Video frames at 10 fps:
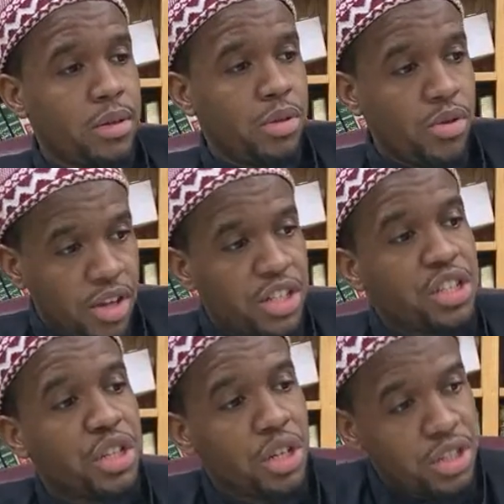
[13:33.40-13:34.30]
You think
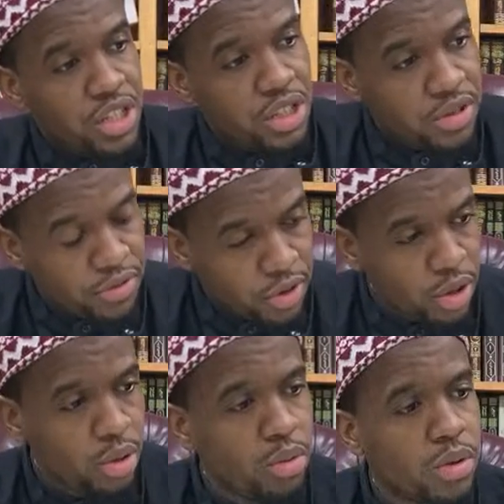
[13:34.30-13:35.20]
she's a good sister for
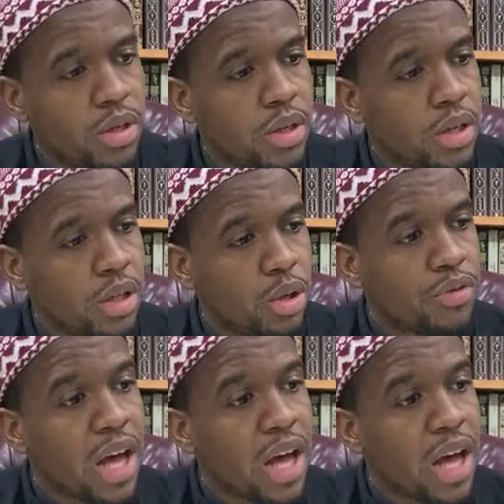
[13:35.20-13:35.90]
you. You've